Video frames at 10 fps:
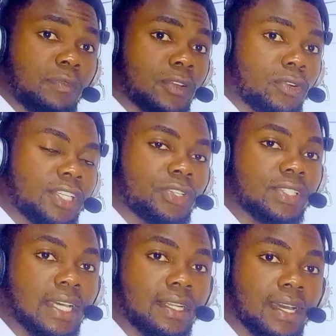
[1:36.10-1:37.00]
of the
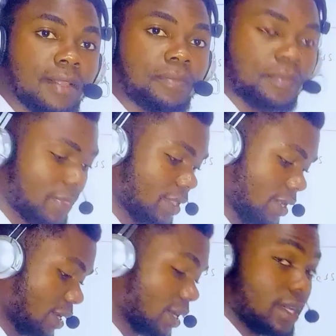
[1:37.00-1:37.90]
conditions under
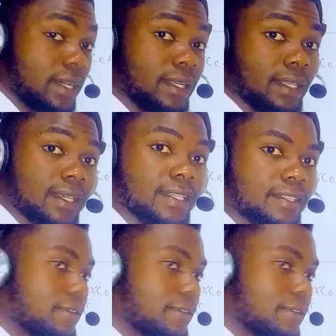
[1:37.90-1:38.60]
excess